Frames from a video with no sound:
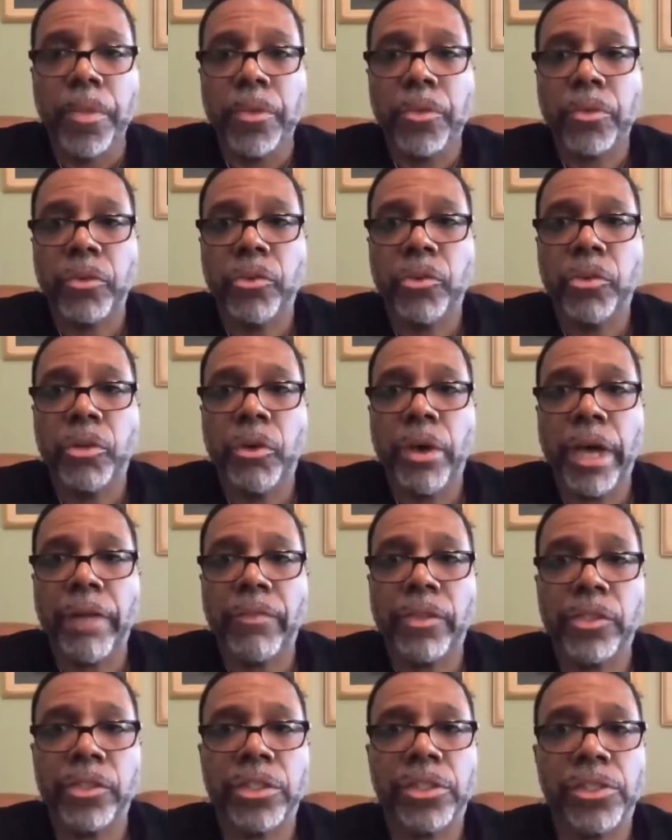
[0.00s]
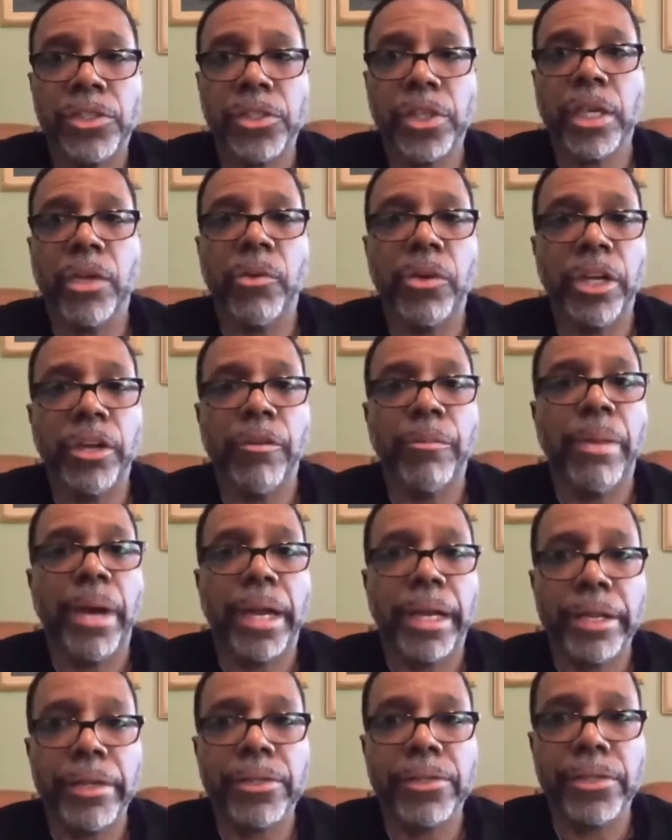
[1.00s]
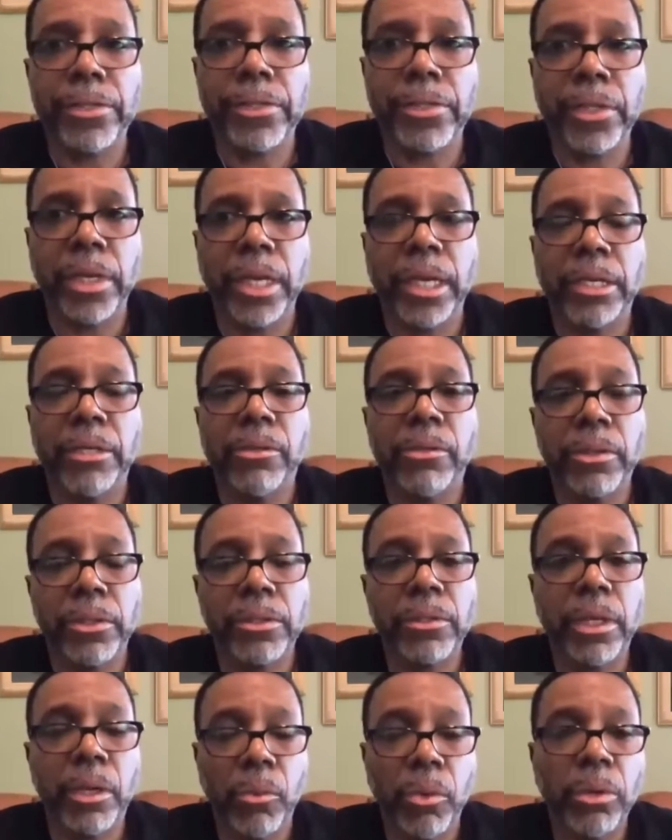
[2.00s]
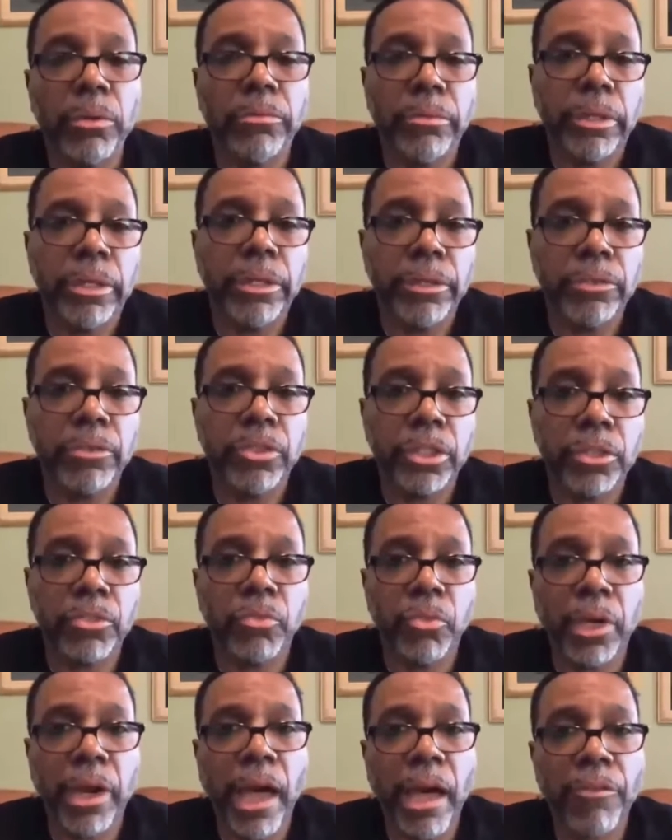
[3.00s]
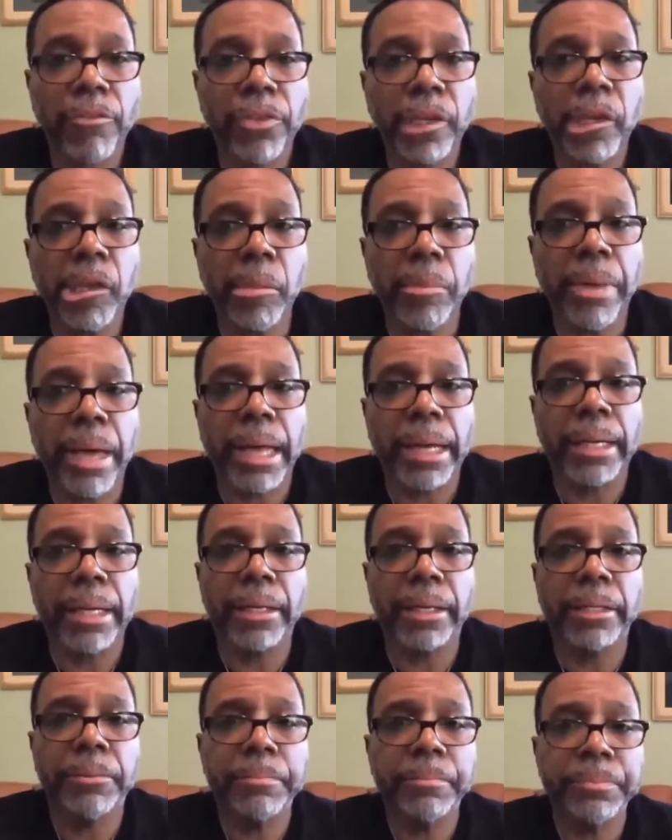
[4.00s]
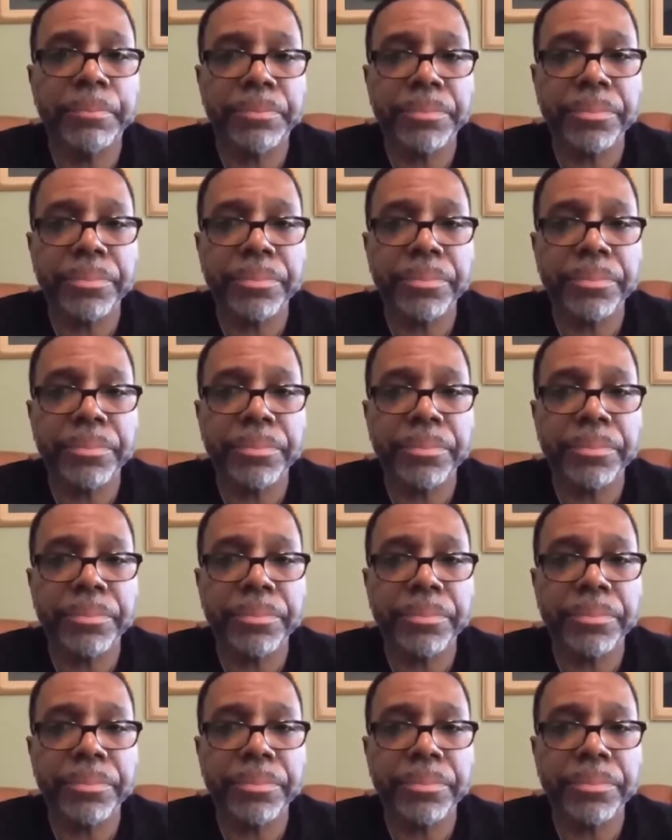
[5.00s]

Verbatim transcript: So you don't have to just say what everybody else is saying. You can say, well, here's just what I feel about it. And,